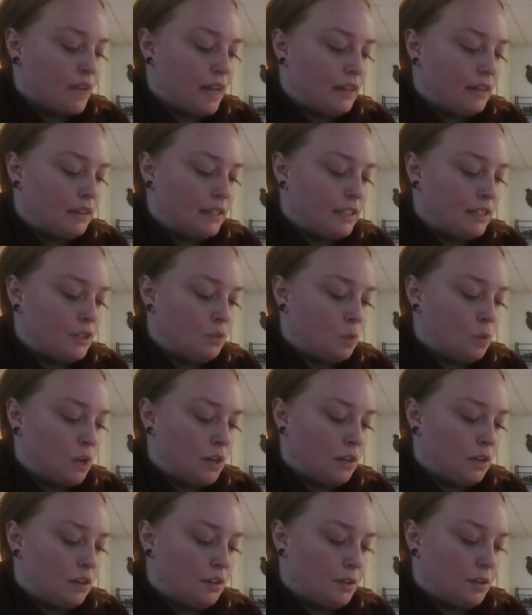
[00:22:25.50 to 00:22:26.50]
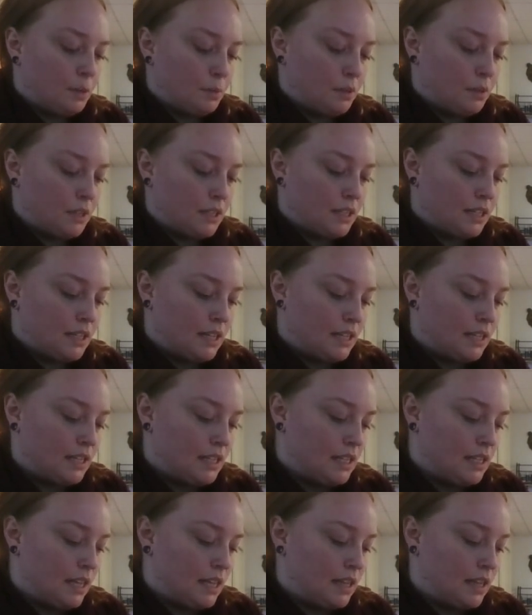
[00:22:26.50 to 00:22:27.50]
At least one herbalist
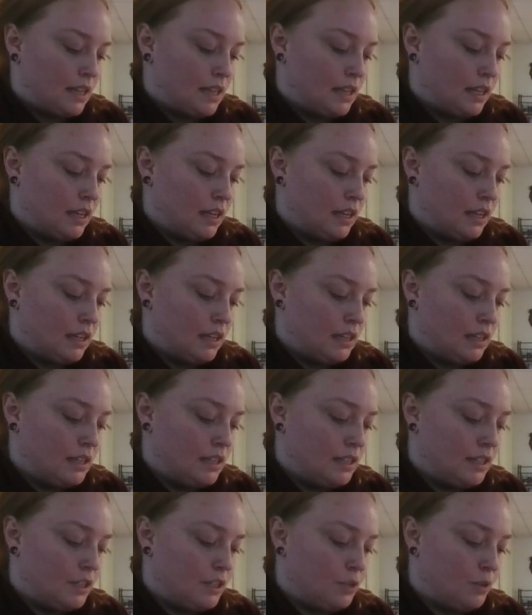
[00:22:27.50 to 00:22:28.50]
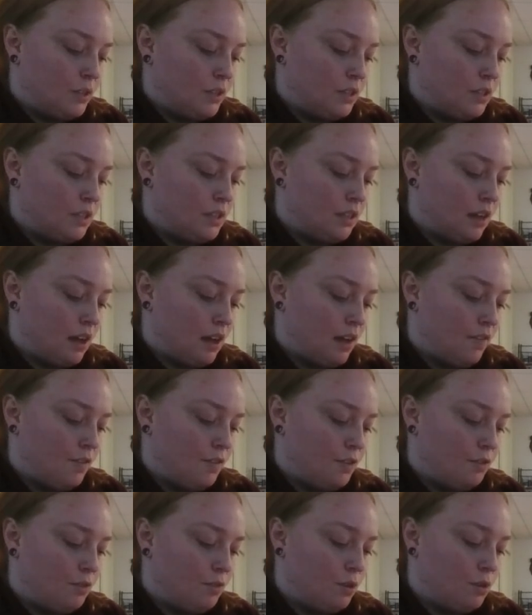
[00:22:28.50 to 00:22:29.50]
says that the constituents
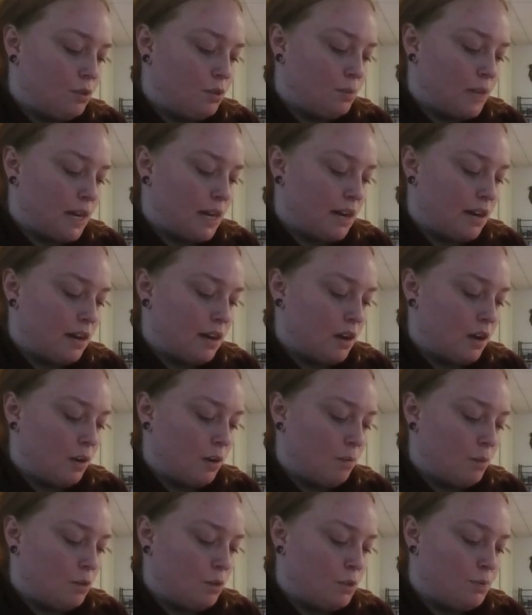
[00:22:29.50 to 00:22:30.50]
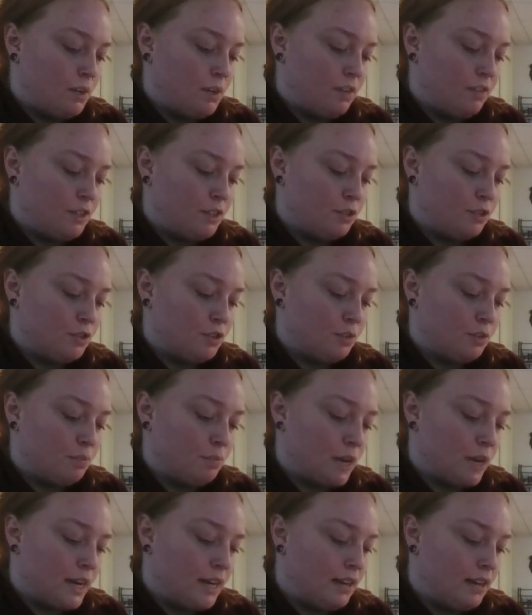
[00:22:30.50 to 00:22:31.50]
of the rosemary are most beneficial to the
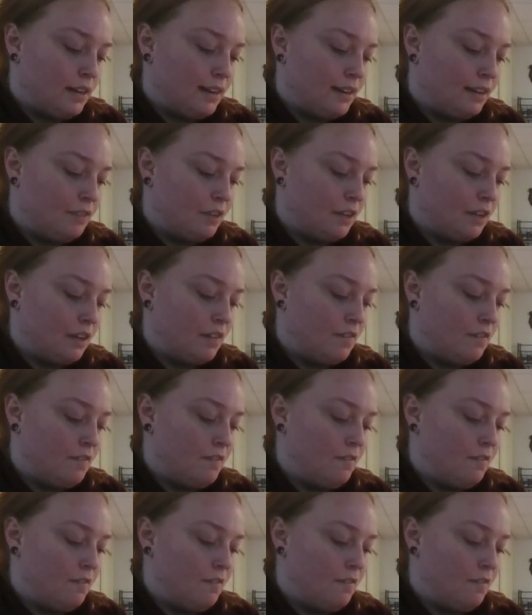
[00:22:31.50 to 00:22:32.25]
brain, giving